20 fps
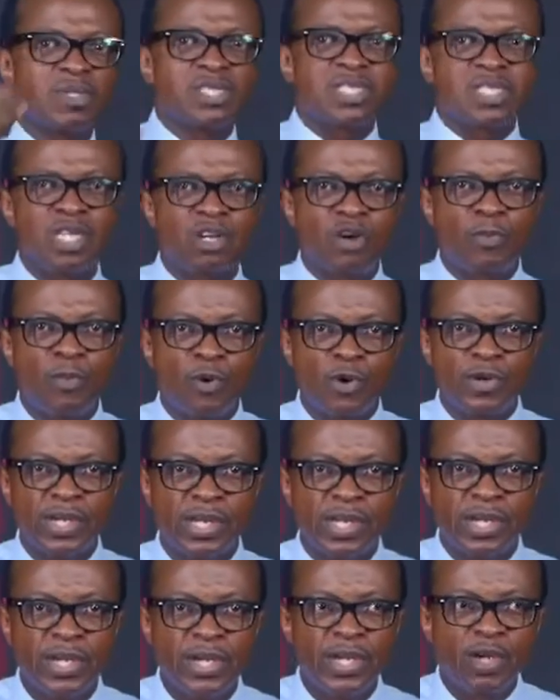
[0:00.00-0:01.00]
be seen upon
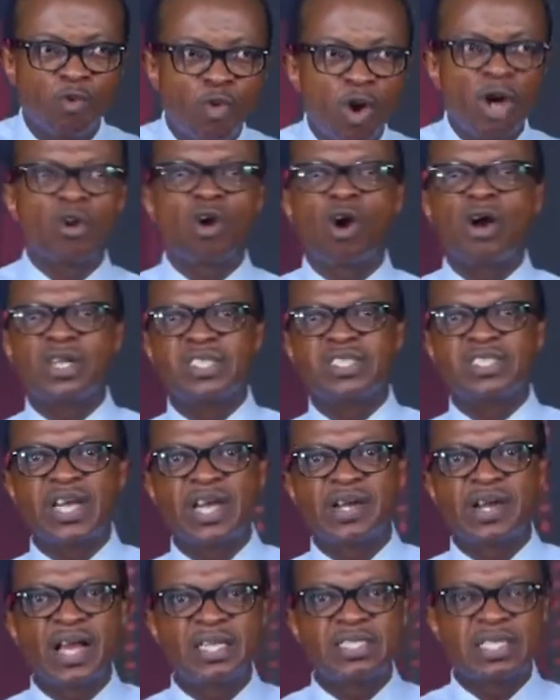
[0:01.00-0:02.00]
thee. What God is
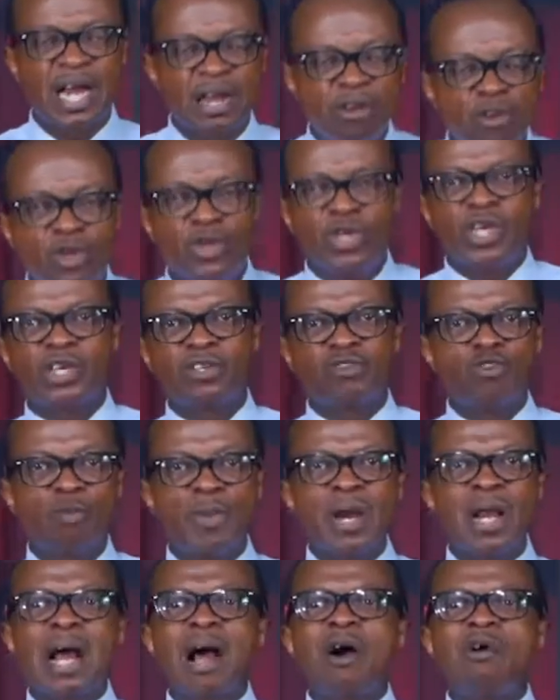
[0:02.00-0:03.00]
saying there is that no
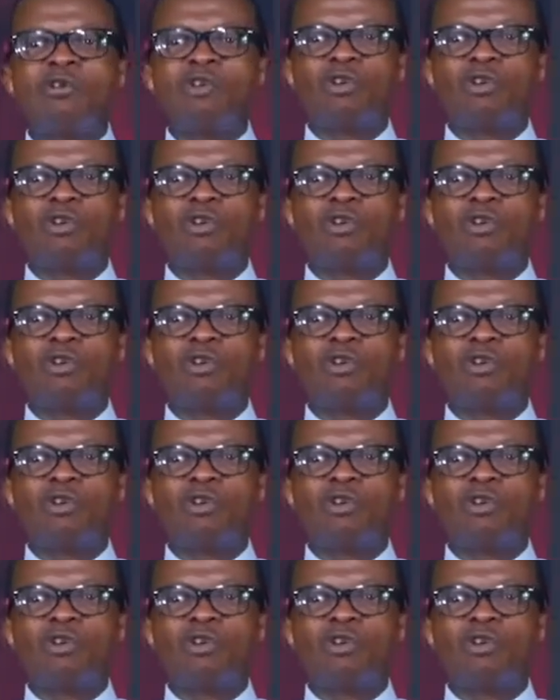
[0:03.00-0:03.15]
matter how